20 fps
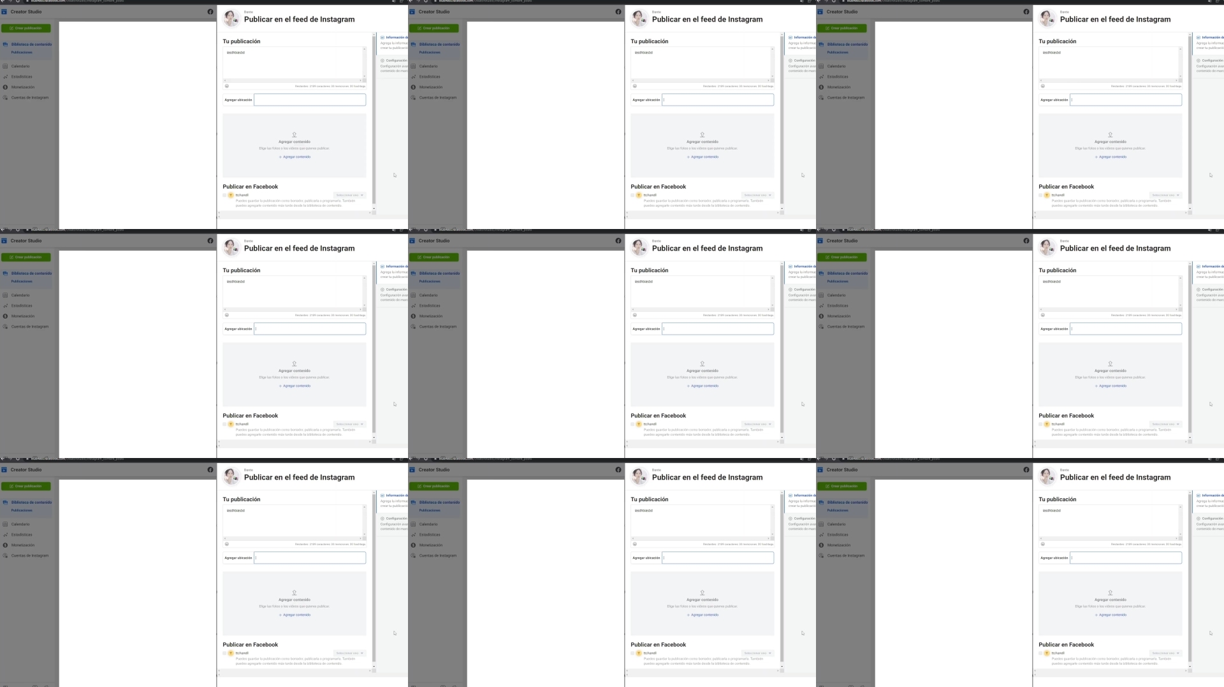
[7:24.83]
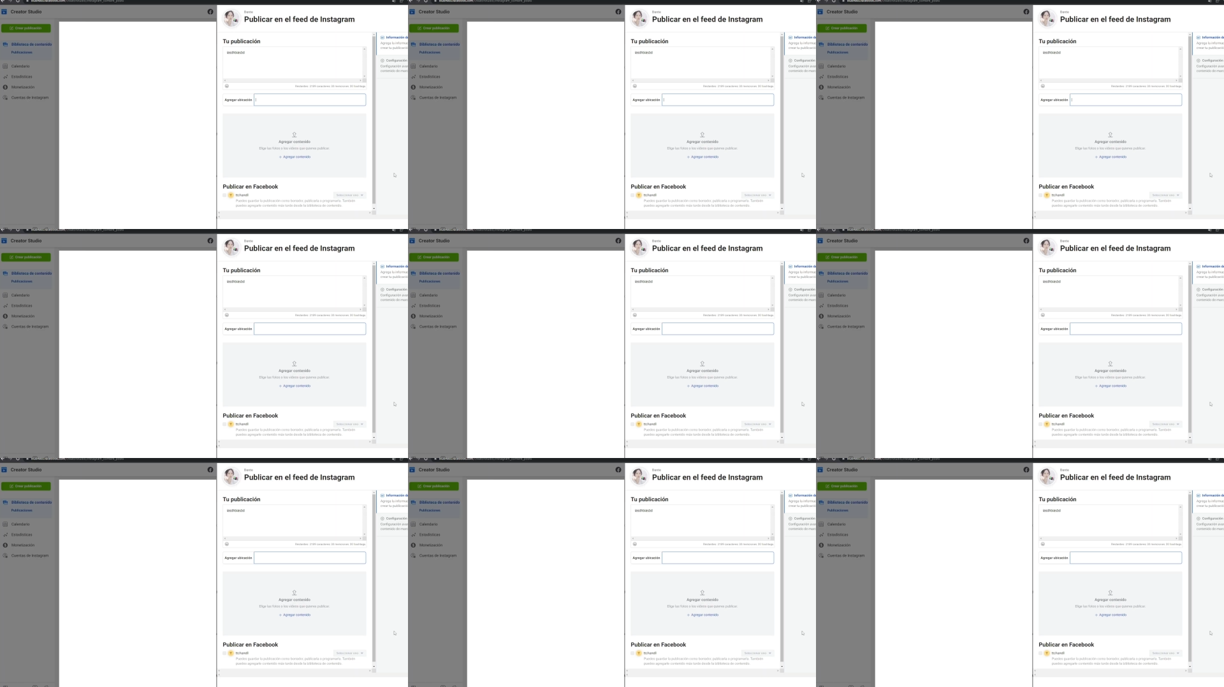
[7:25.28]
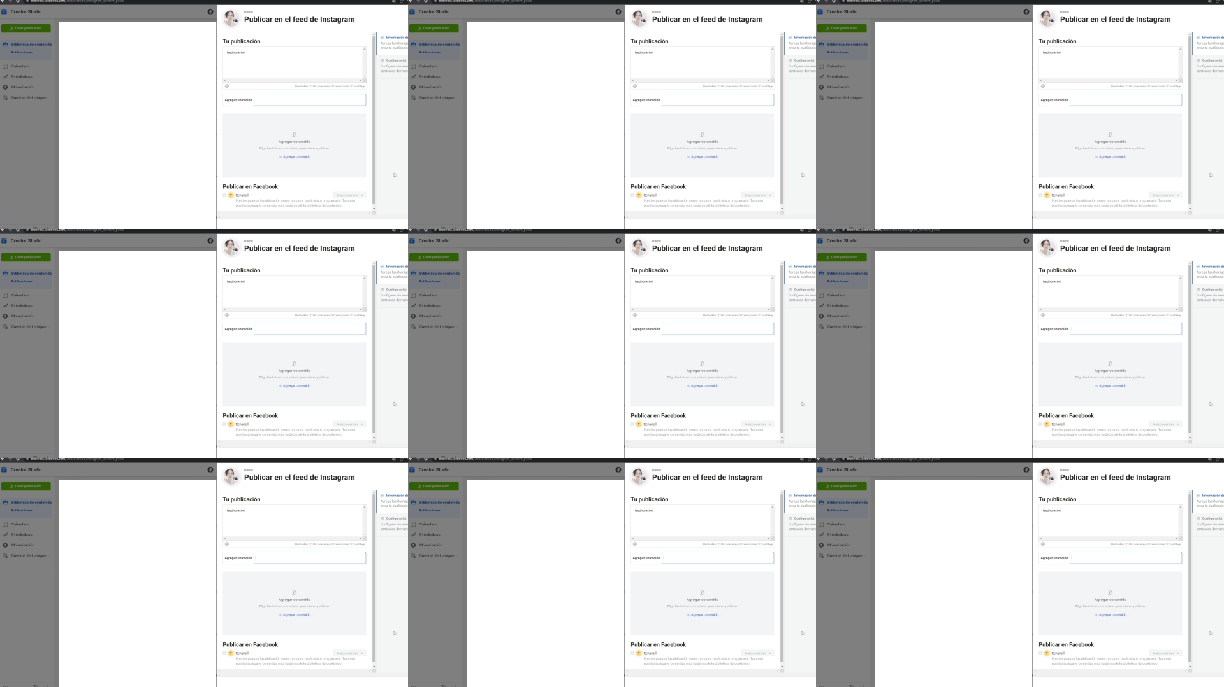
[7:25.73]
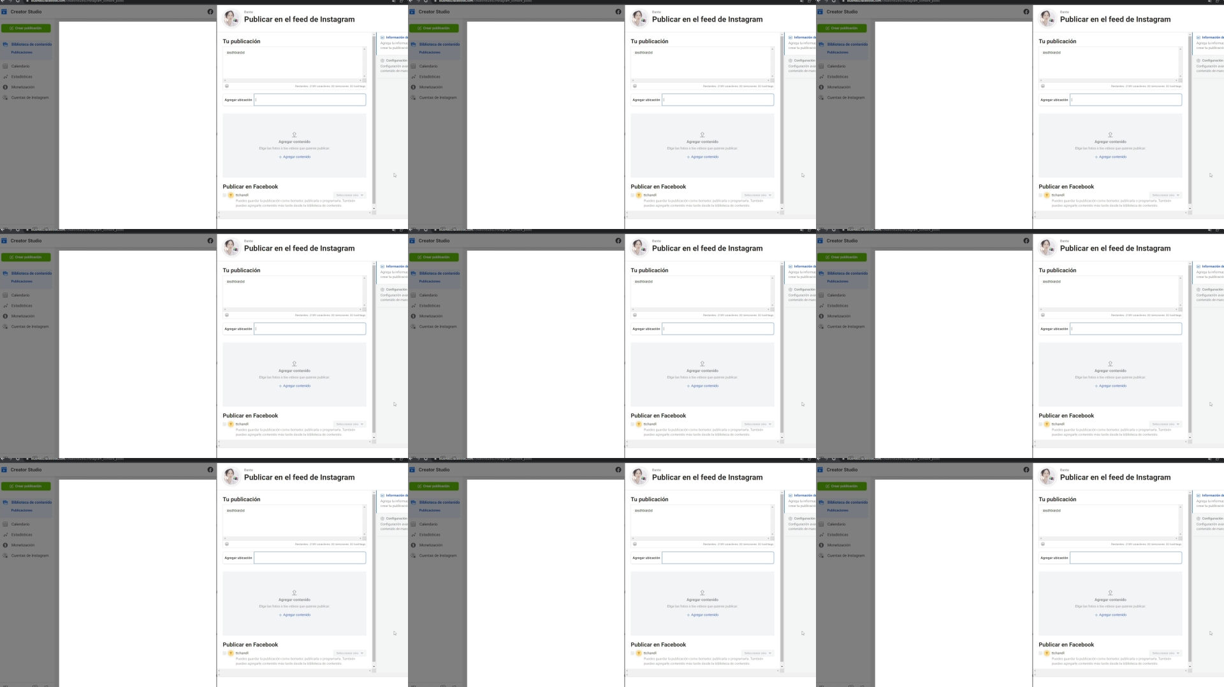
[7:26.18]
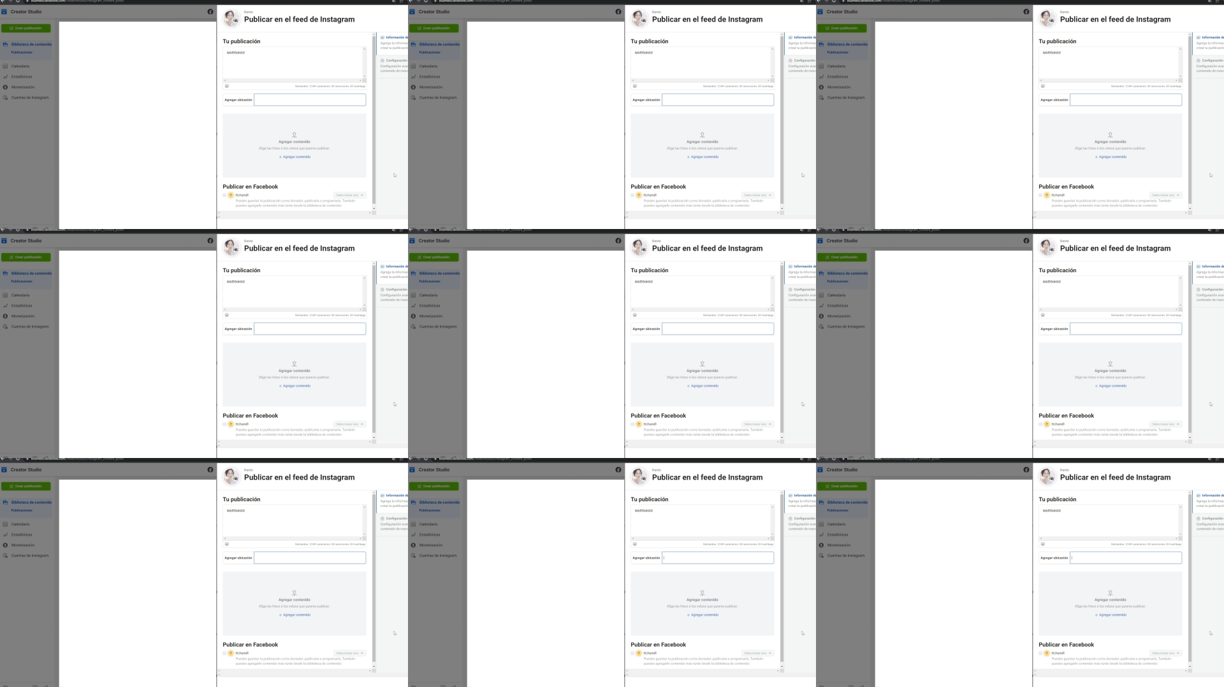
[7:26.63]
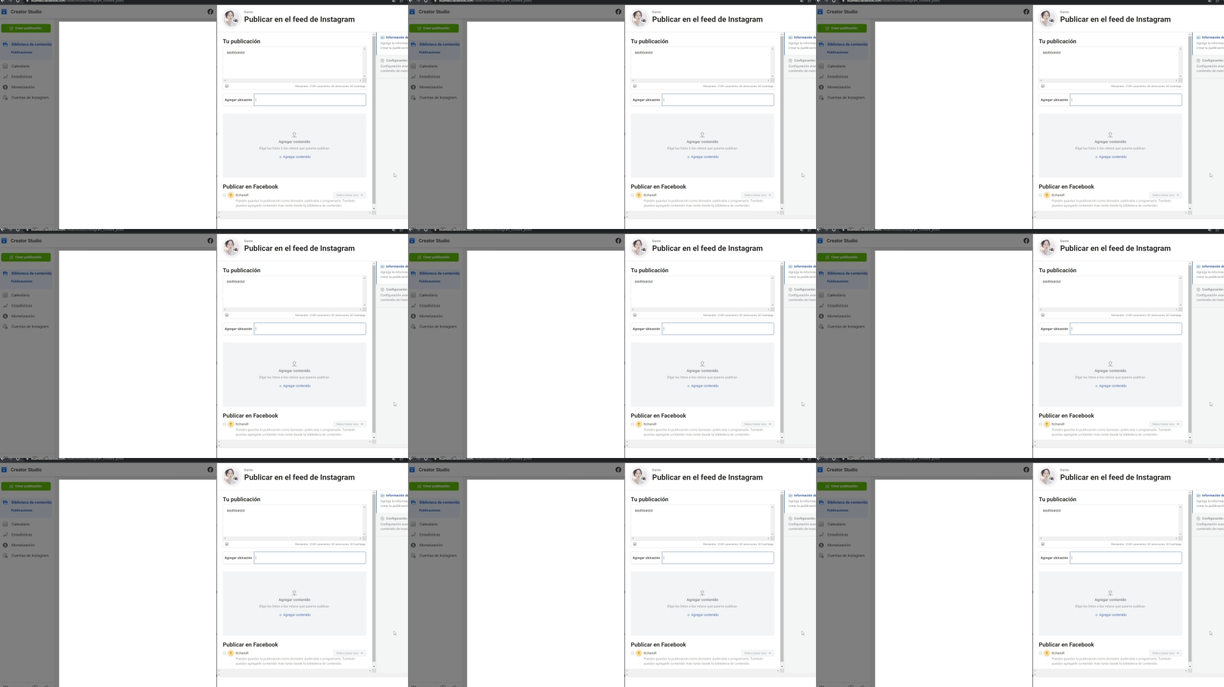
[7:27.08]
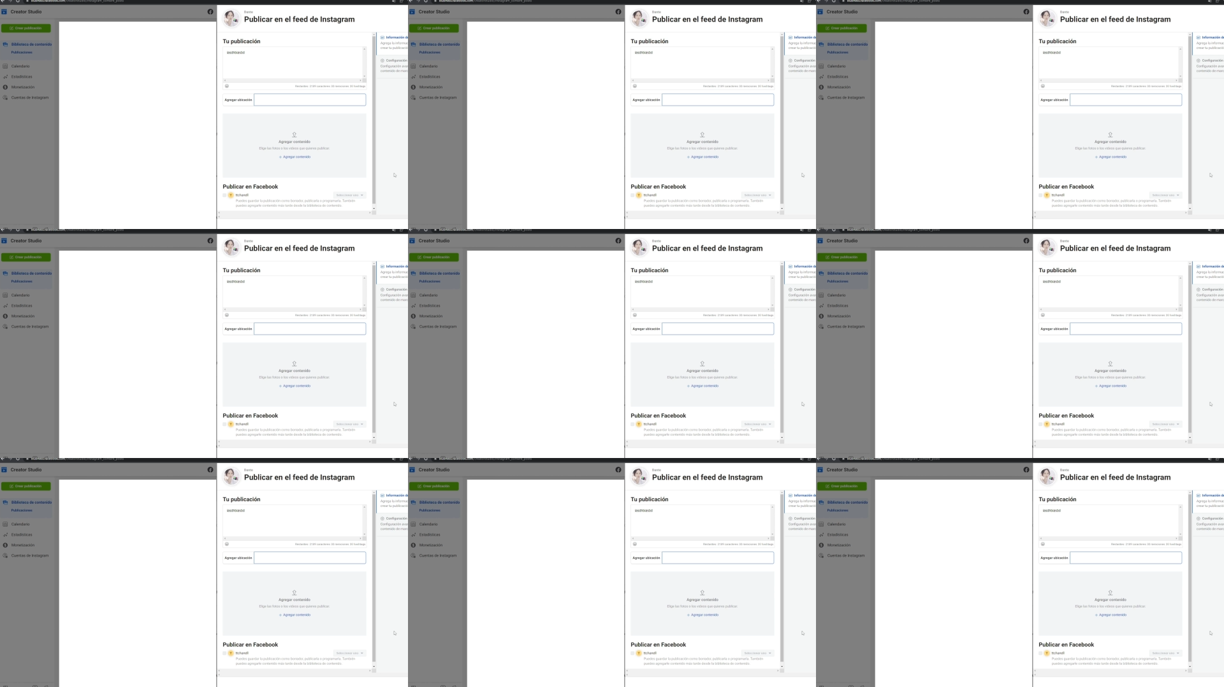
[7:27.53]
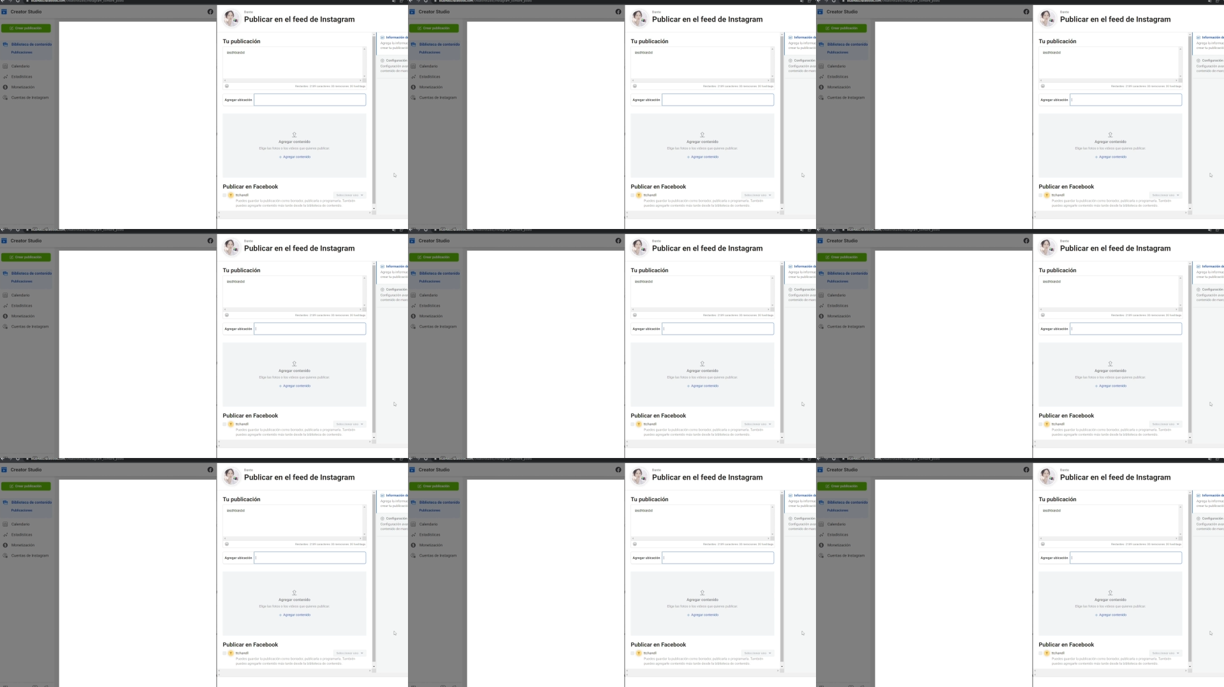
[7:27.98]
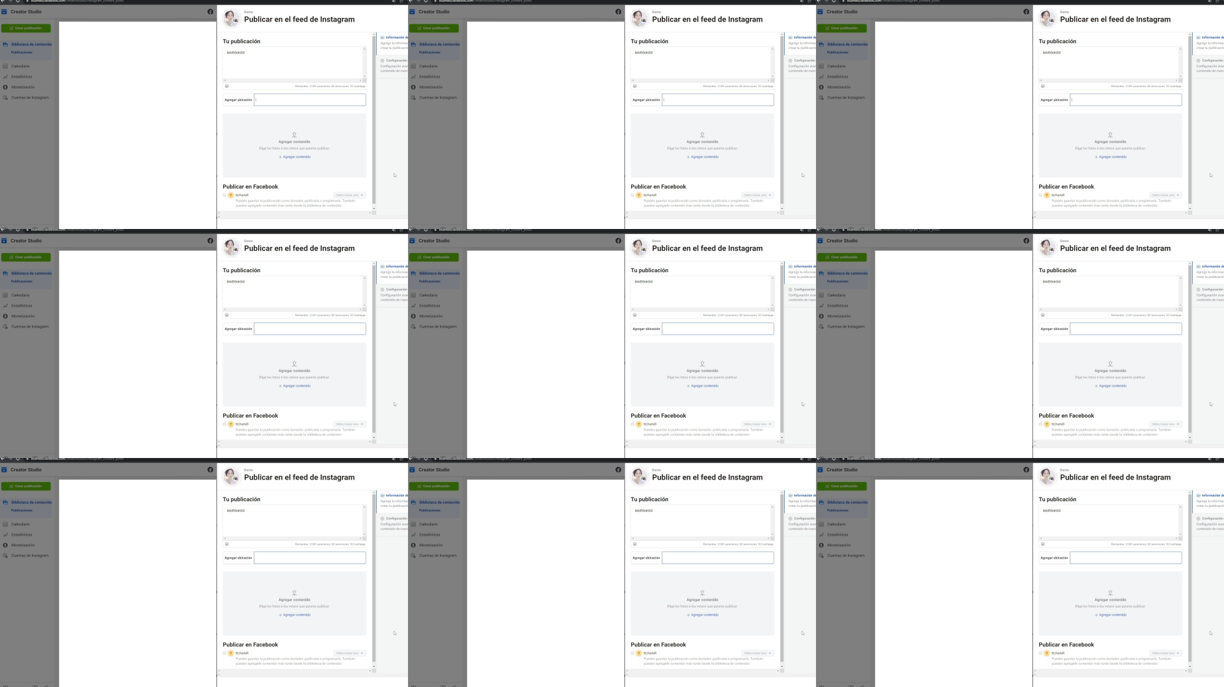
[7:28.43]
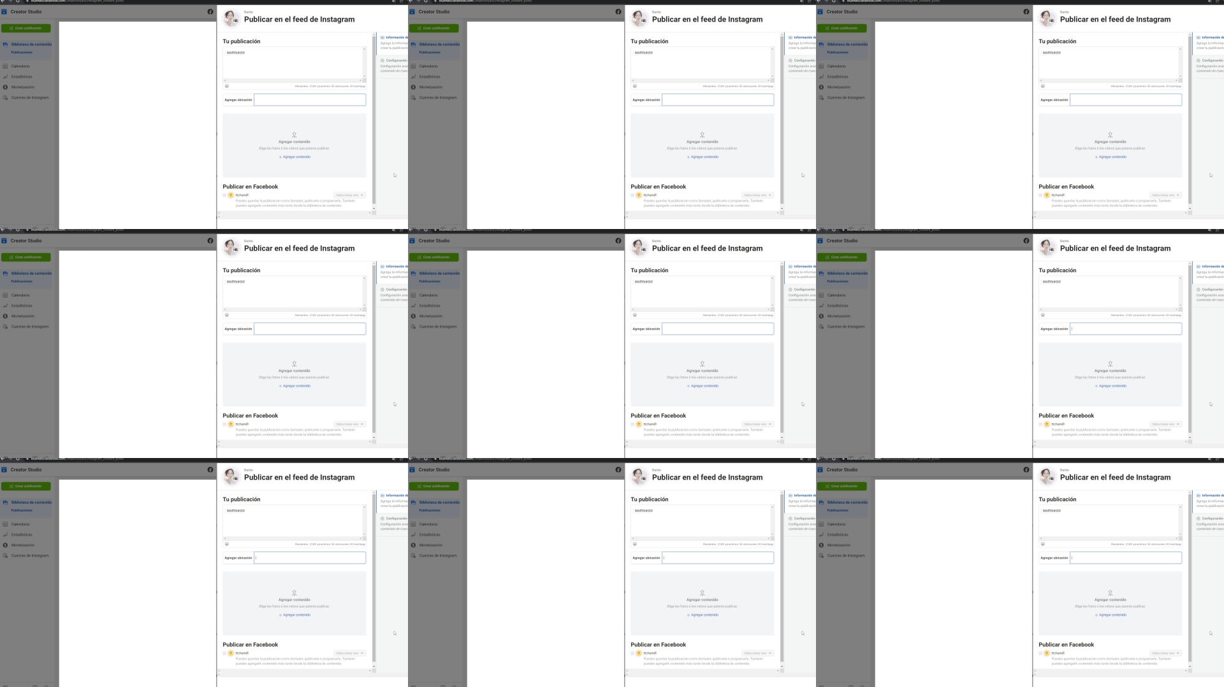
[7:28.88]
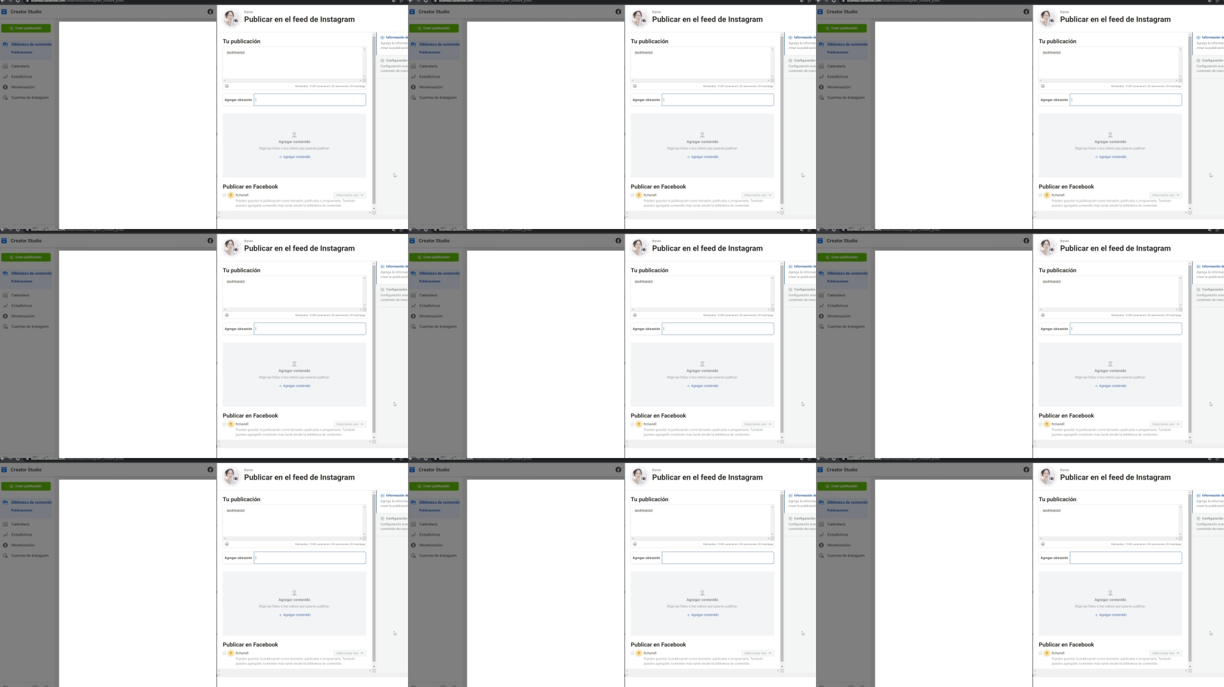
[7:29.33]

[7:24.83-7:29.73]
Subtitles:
(no speaker visible)